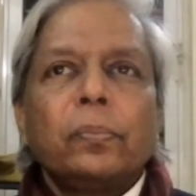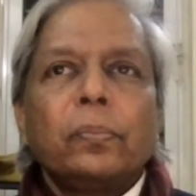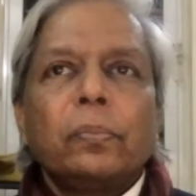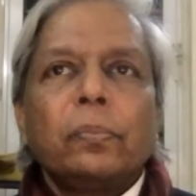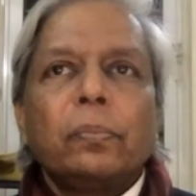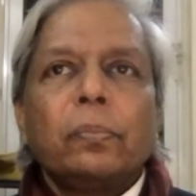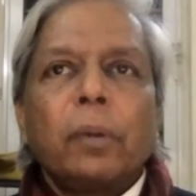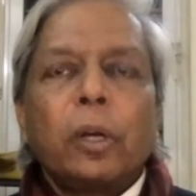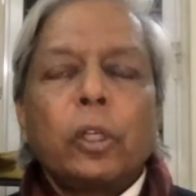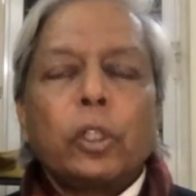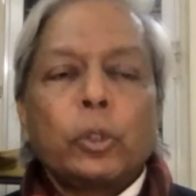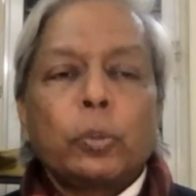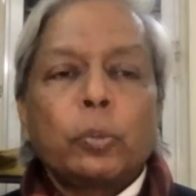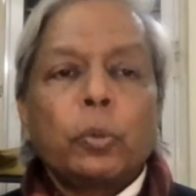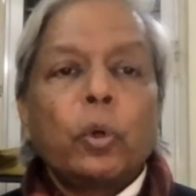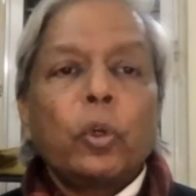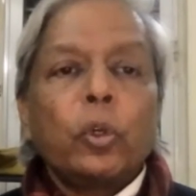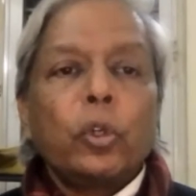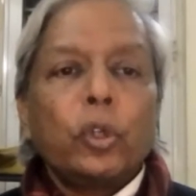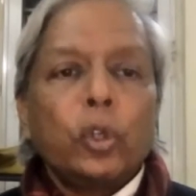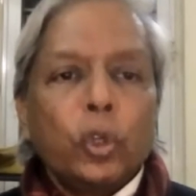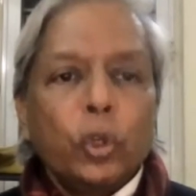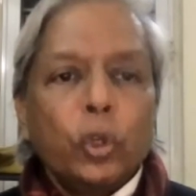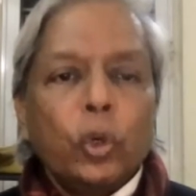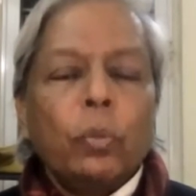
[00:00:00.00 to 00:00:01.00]
much more
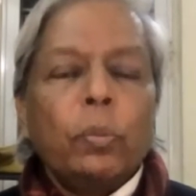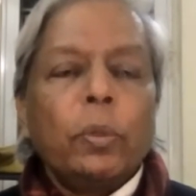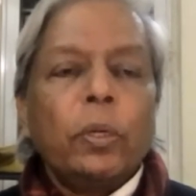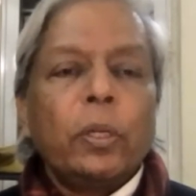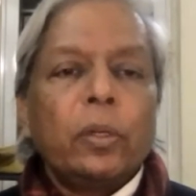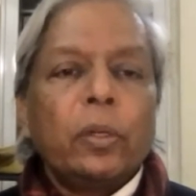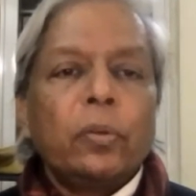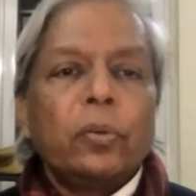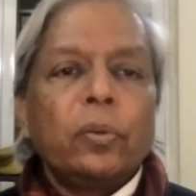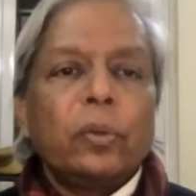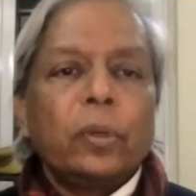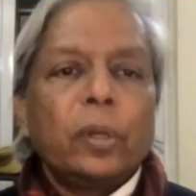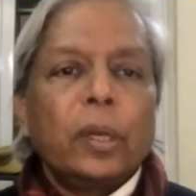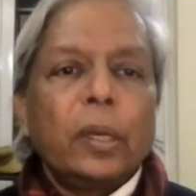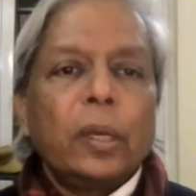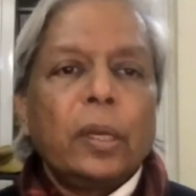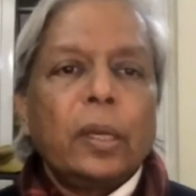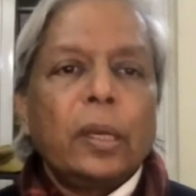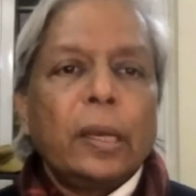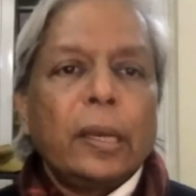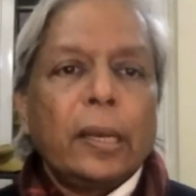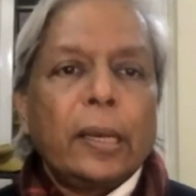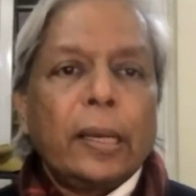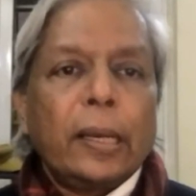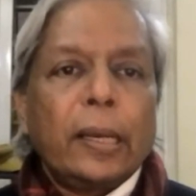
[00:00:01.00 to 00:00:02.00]
human
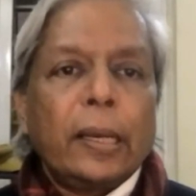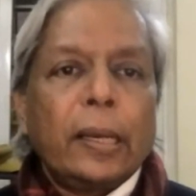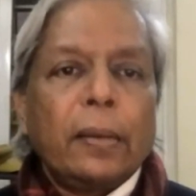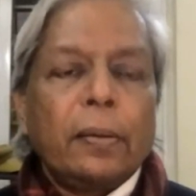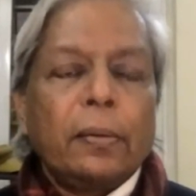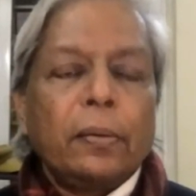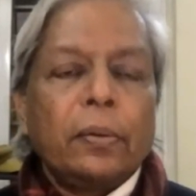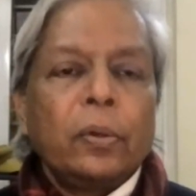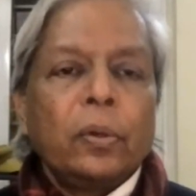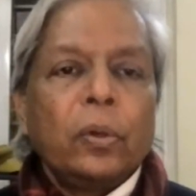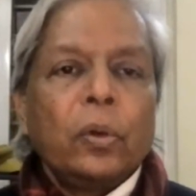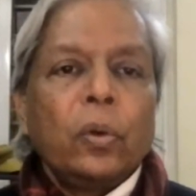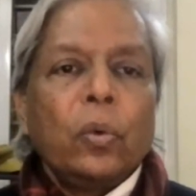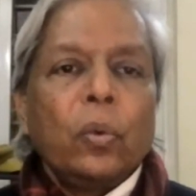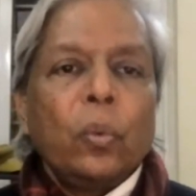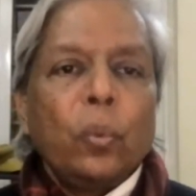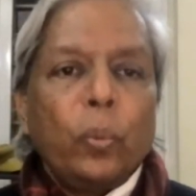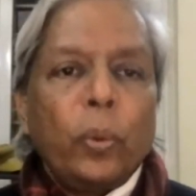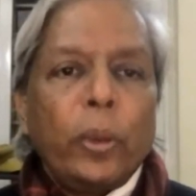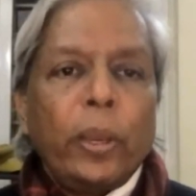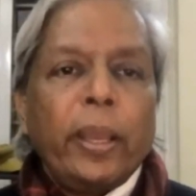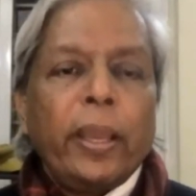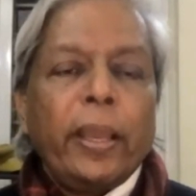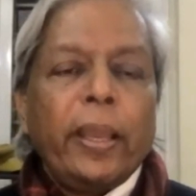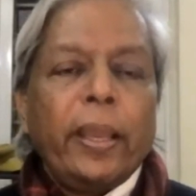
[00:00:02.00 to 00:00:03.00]

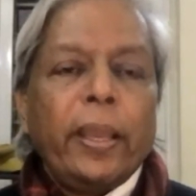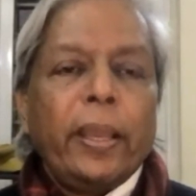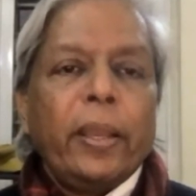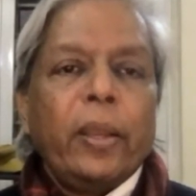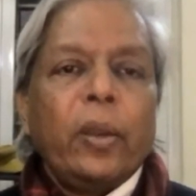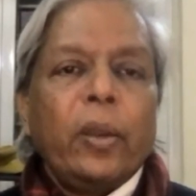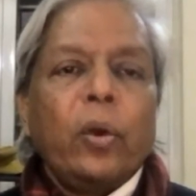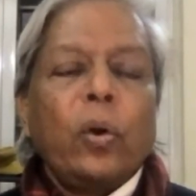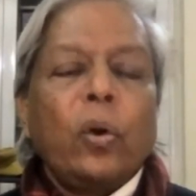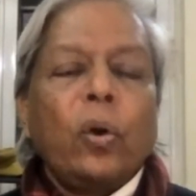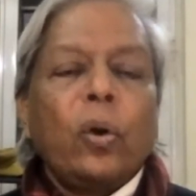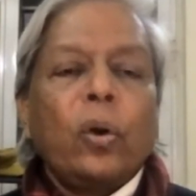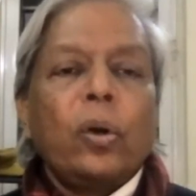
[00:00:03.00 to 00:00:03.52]
way,